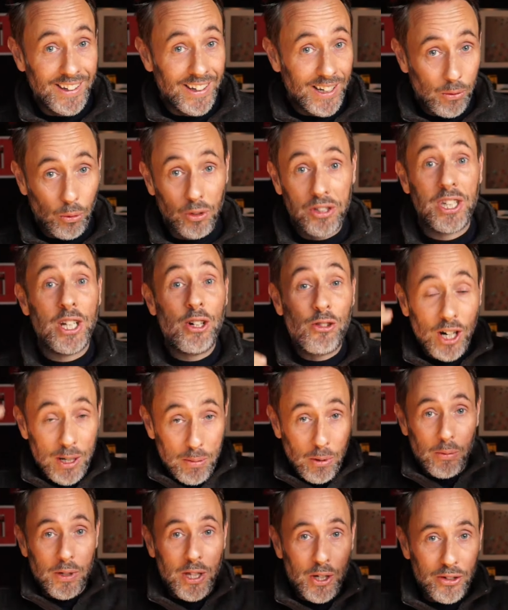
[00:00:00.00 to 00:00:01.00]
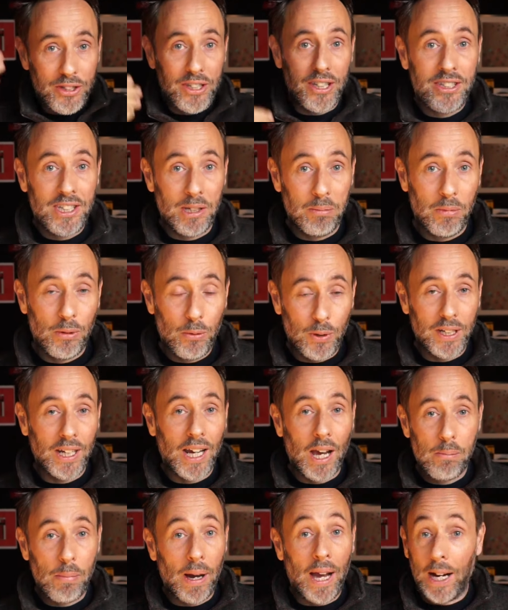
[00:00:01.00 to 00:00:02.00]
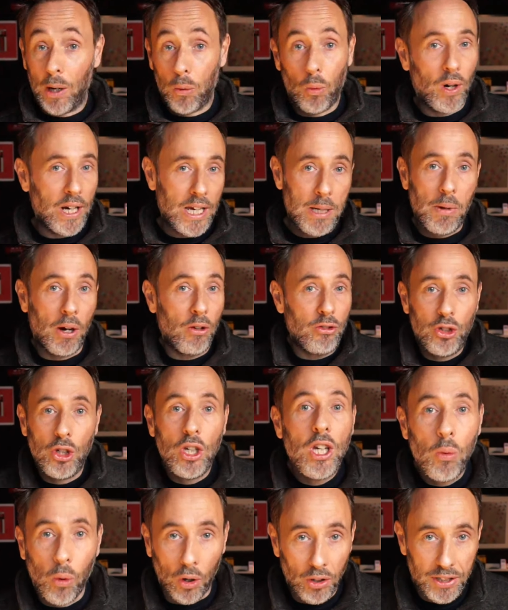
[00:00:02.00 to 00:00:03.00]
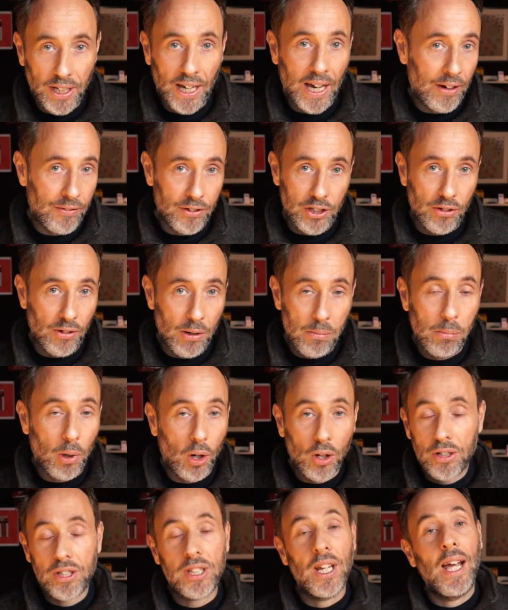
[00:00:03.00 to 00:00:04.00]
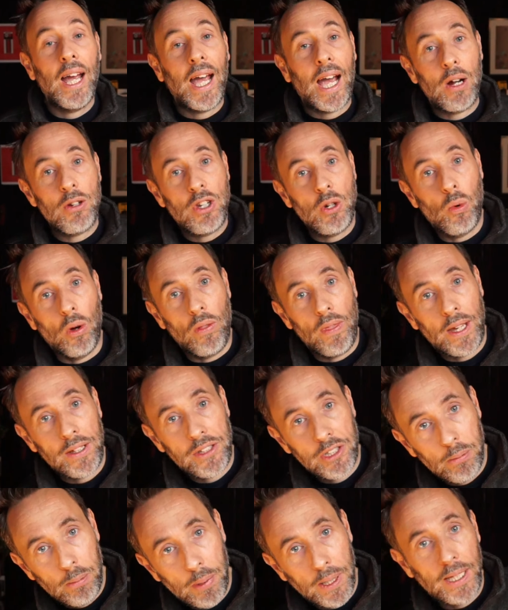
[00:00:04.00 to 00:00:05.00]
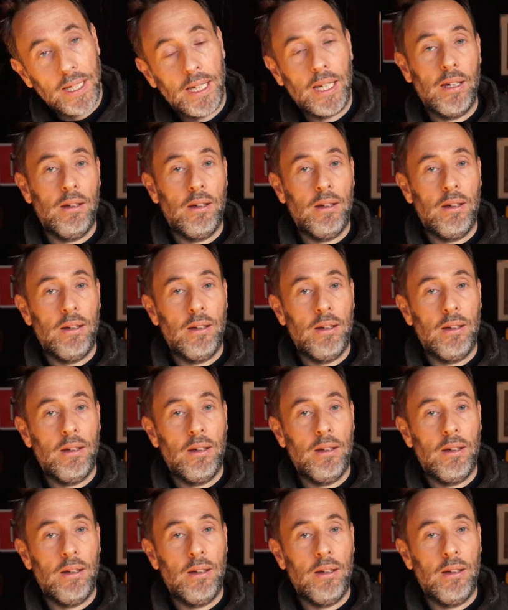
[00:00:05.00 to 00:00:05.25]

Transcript: What's the agreement with your assistant when you get back? What emails do you want to have in your inbox? How do you want that to be?